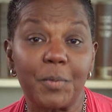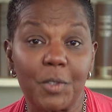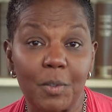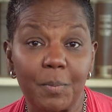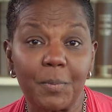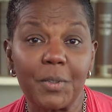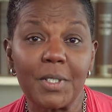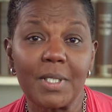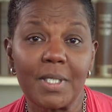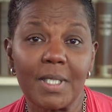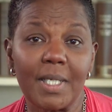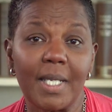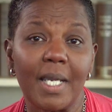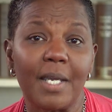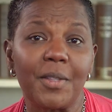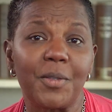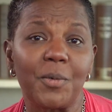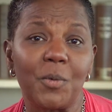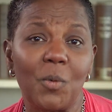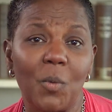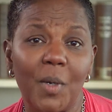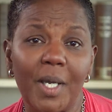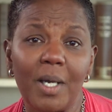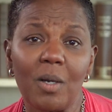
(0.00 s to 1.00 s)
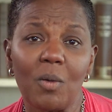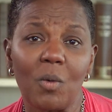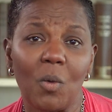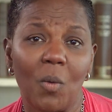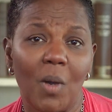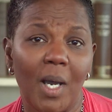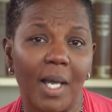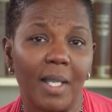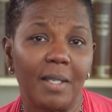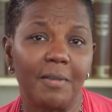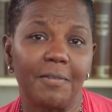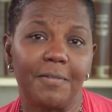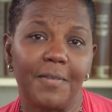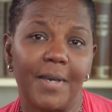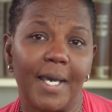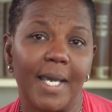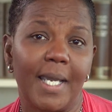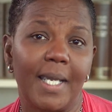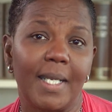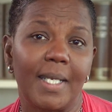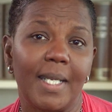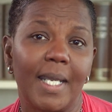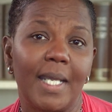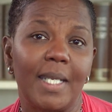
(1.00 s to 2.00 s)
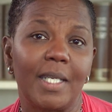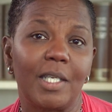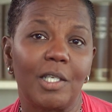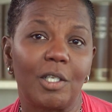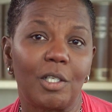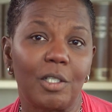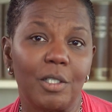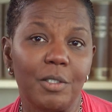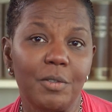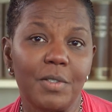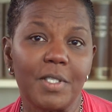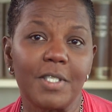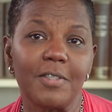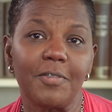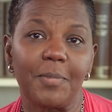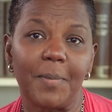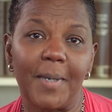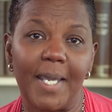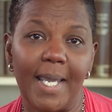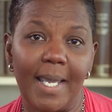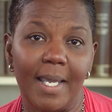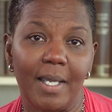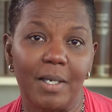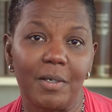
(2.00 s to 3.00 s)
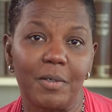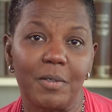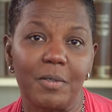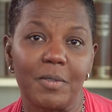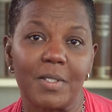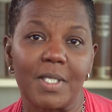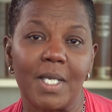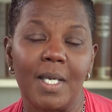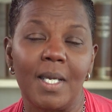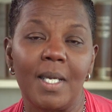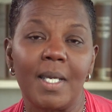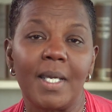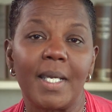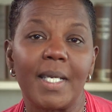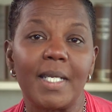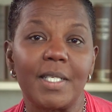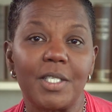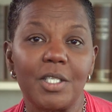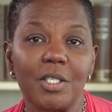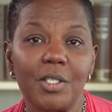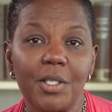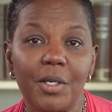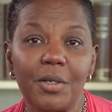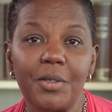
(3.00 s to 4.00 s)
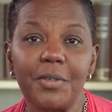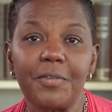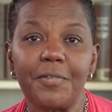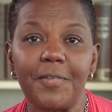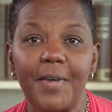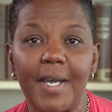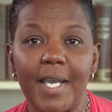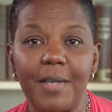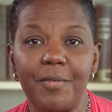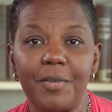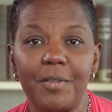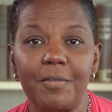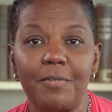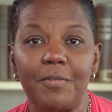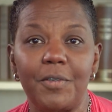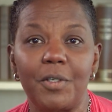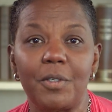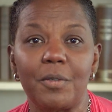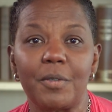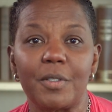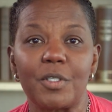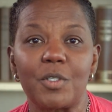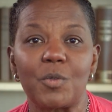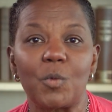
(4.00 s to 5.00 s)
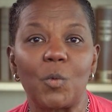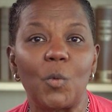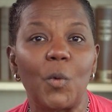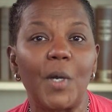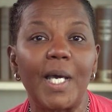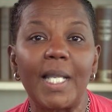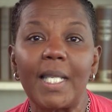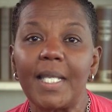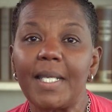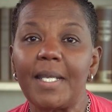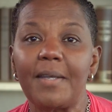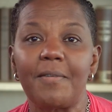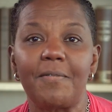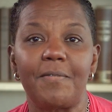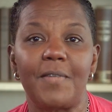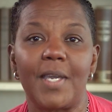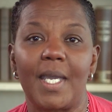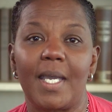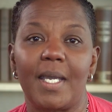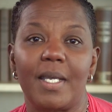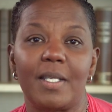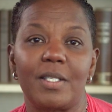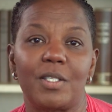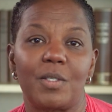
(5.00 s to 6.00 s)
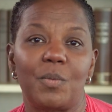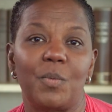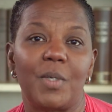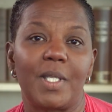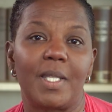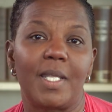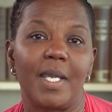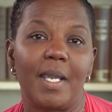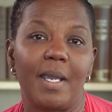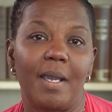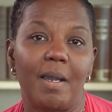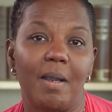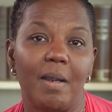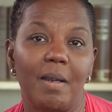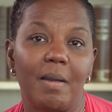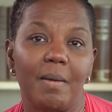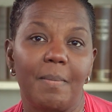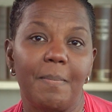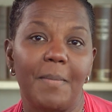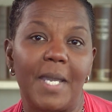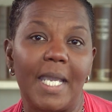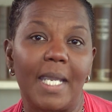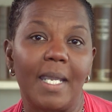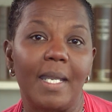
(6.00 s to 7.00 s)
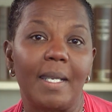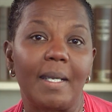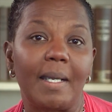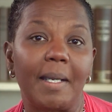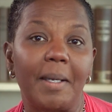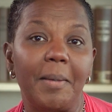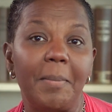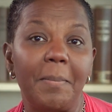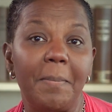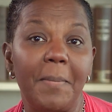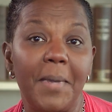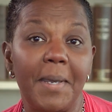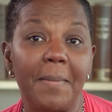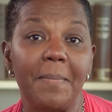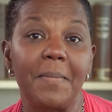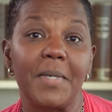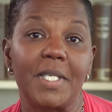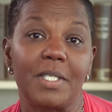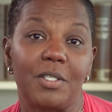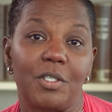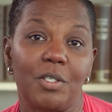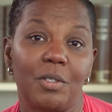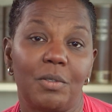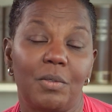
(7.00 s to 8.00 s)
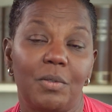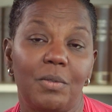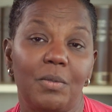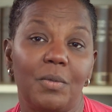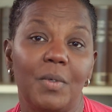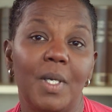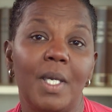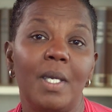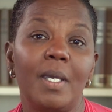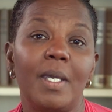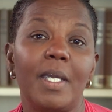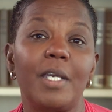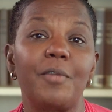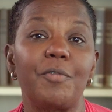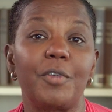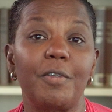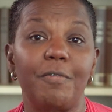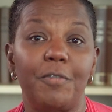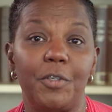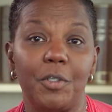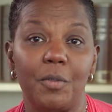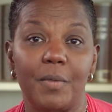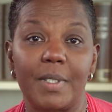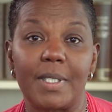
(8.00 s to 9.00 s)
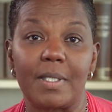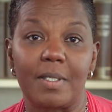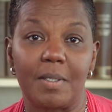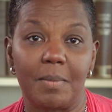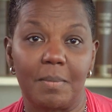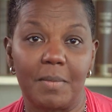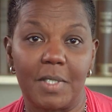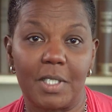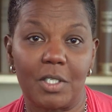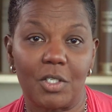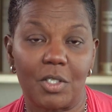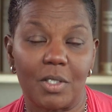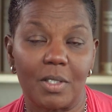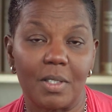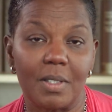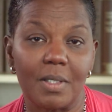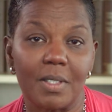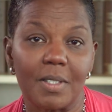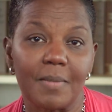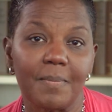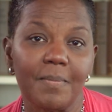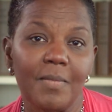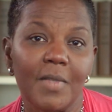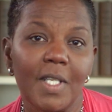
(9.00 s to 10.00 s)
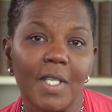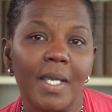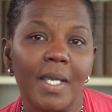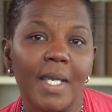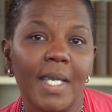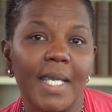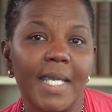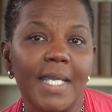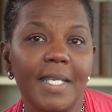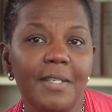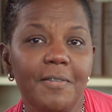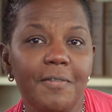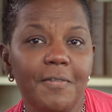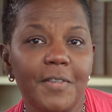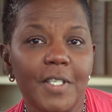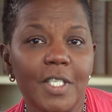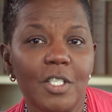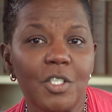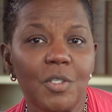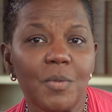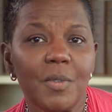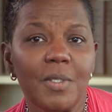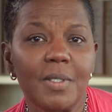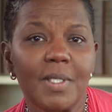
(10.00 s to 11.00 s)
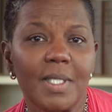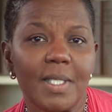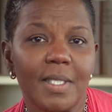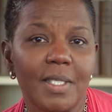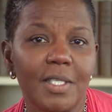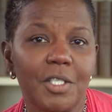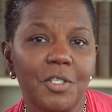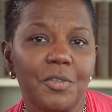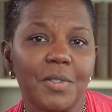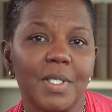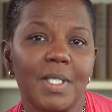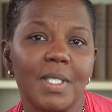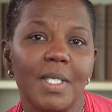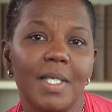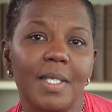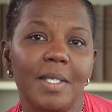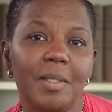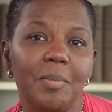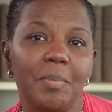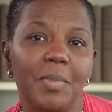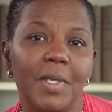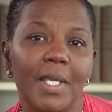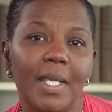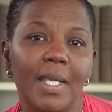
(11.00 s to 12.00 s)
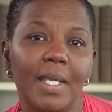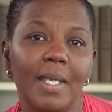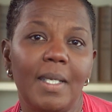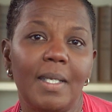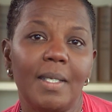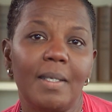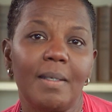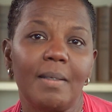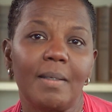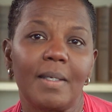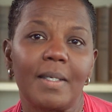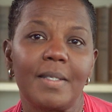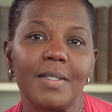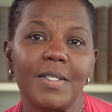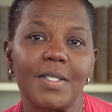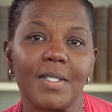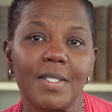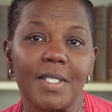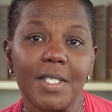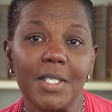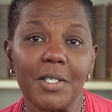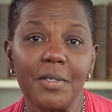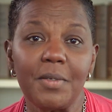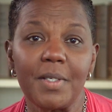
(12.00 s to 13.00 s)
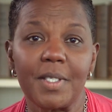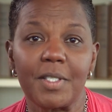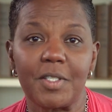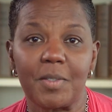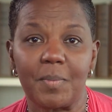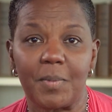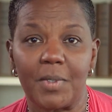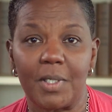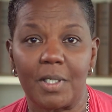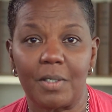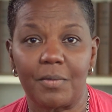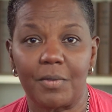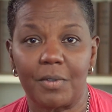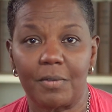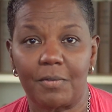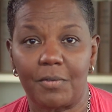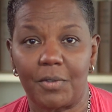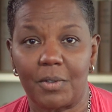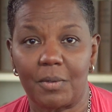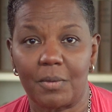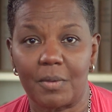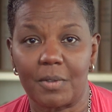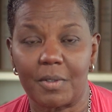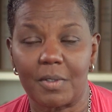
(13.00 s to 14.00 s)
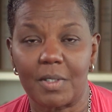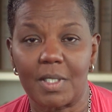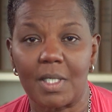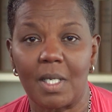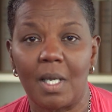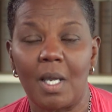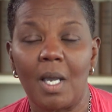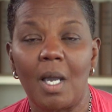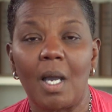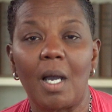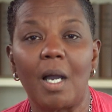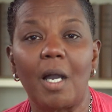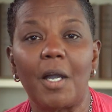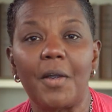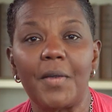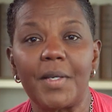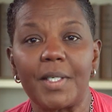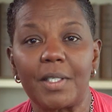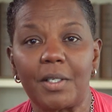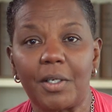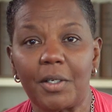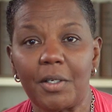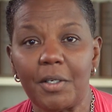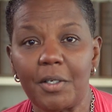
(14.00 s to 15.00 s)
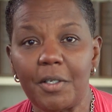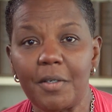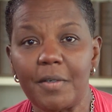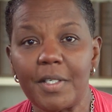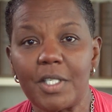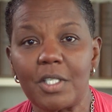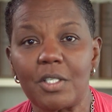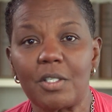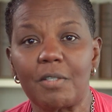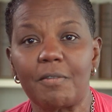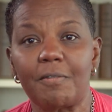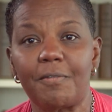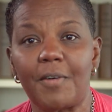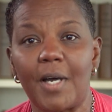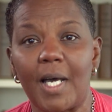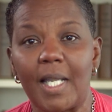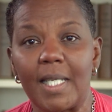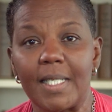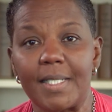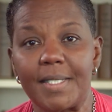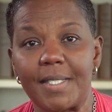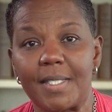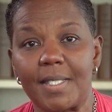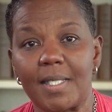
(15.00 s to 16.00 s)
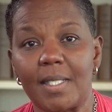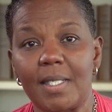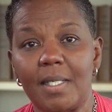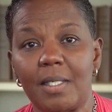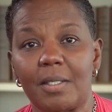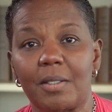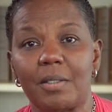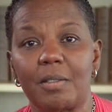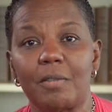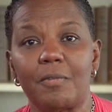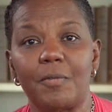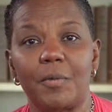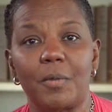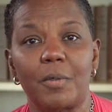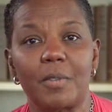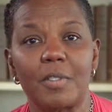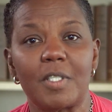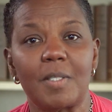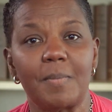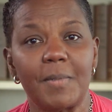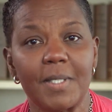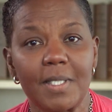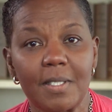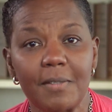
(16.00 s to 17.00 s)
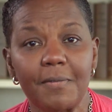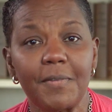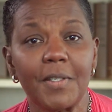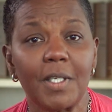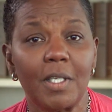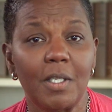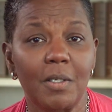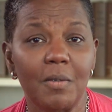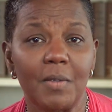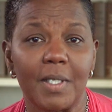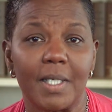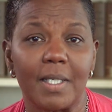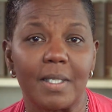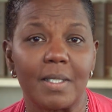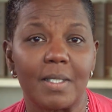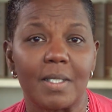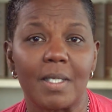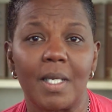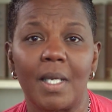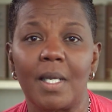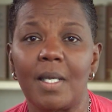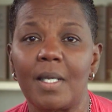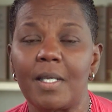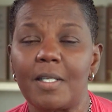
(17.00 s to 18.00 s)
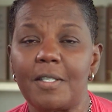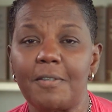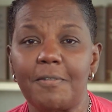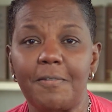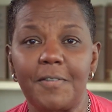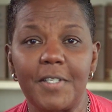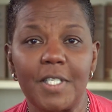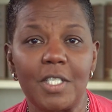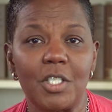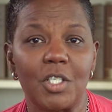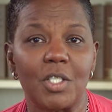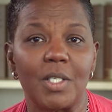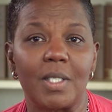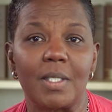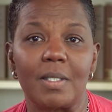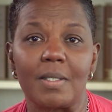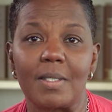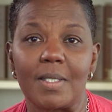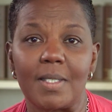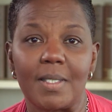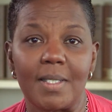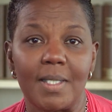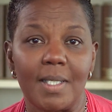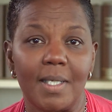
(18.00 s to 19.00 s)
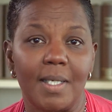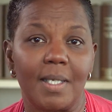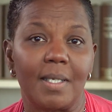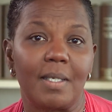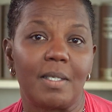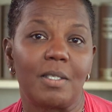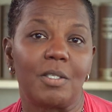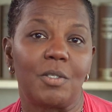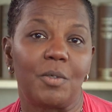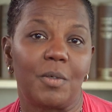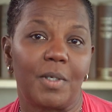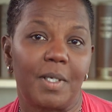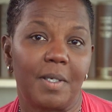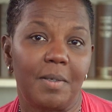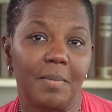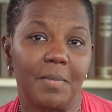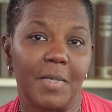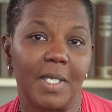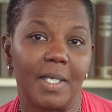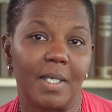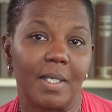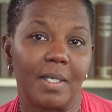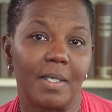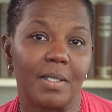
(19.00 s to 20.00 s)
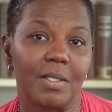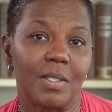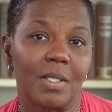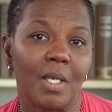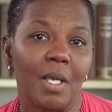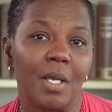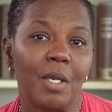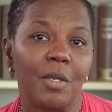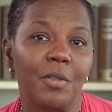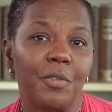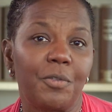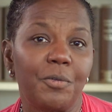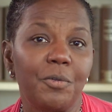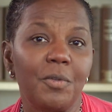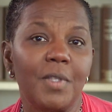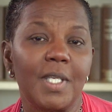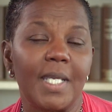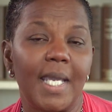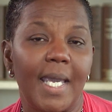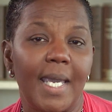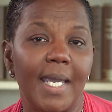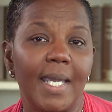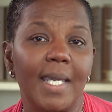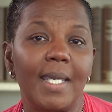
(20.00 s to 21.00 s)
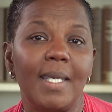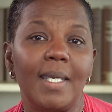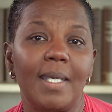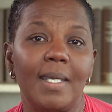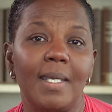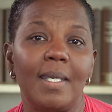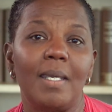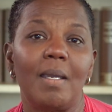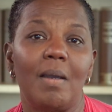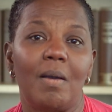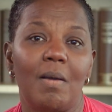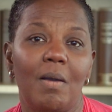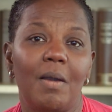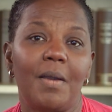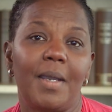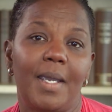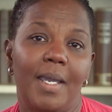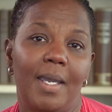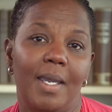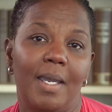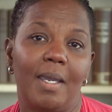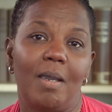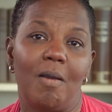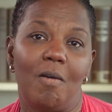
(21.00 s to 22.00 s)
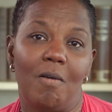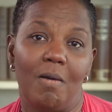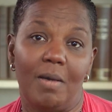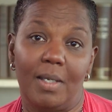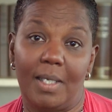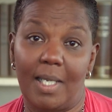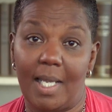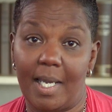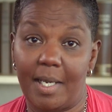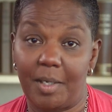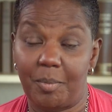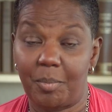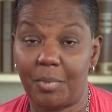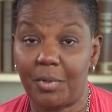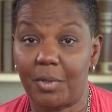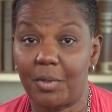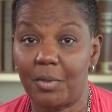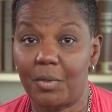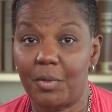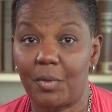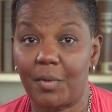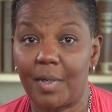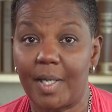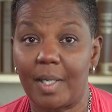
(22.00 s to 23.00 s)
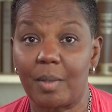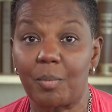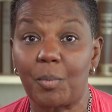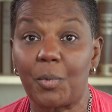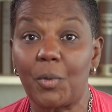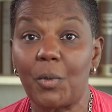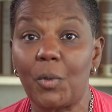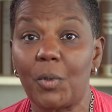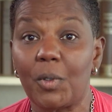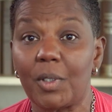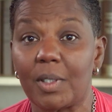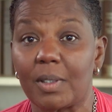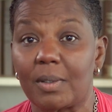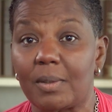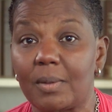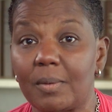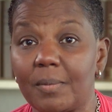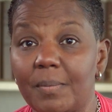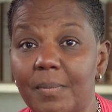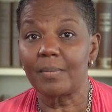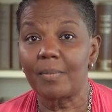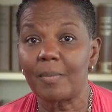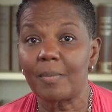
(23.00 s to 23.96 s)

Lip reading: to put together well-qualified and inclusive panels and to notify reviewers well in advance what they are making a commitment to in reviewing submissions. Individuals interested in being considered as peer reviewers are encouraged to volunteer for specific units, divisions, SIGs, or committees through the AERA online program portal.